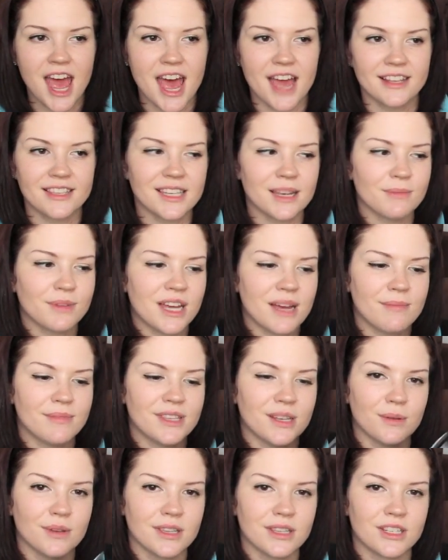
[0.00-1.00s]
and sometimes
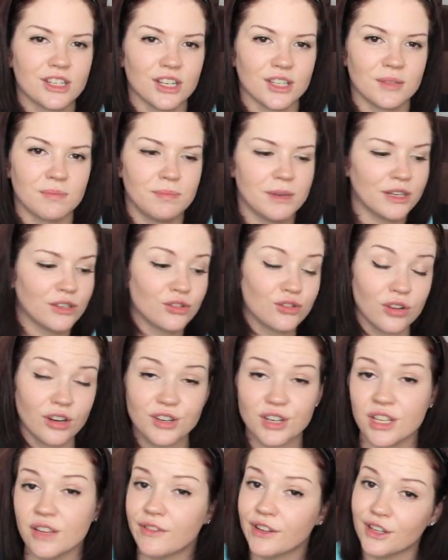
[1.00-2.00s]
there was just big
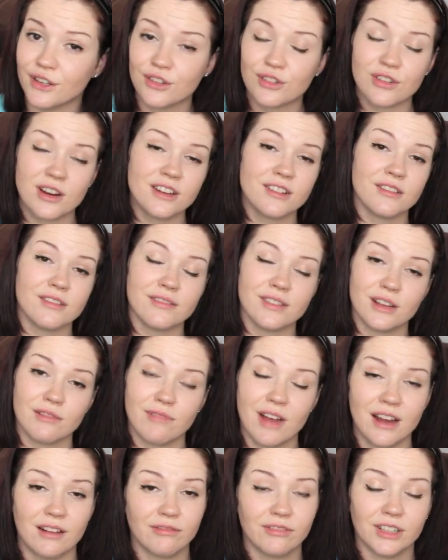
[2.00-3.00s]
stretches of illustrations that
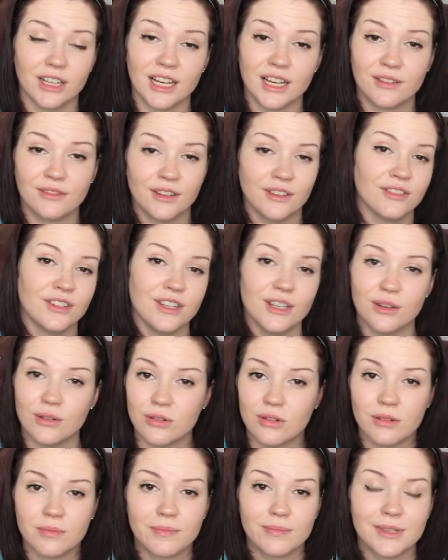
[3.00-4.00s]
ran for like 50
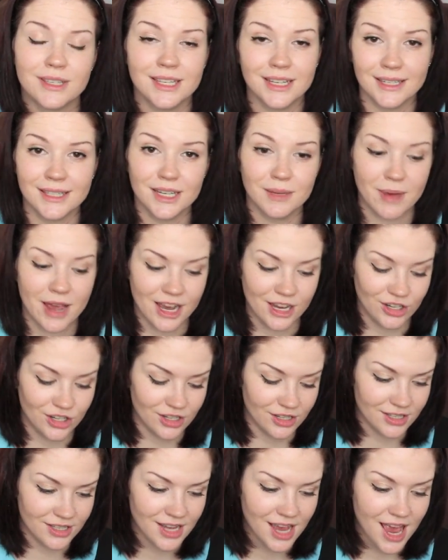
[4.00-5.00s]
or 60
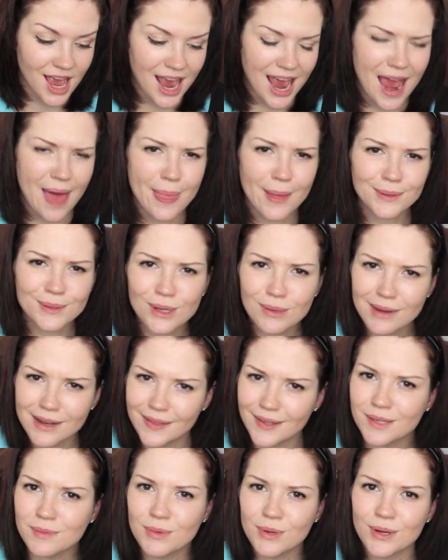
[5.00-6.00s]
pages. And that's what made
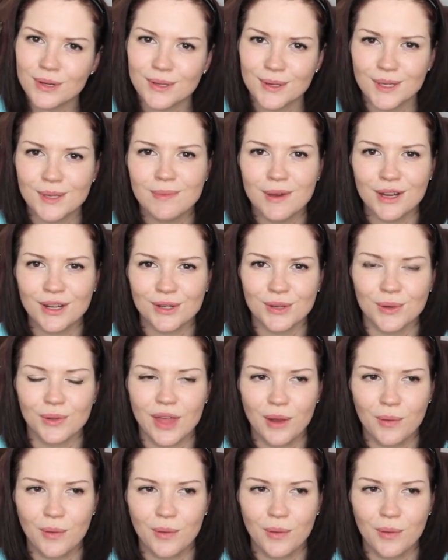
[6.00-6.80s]
this book so special.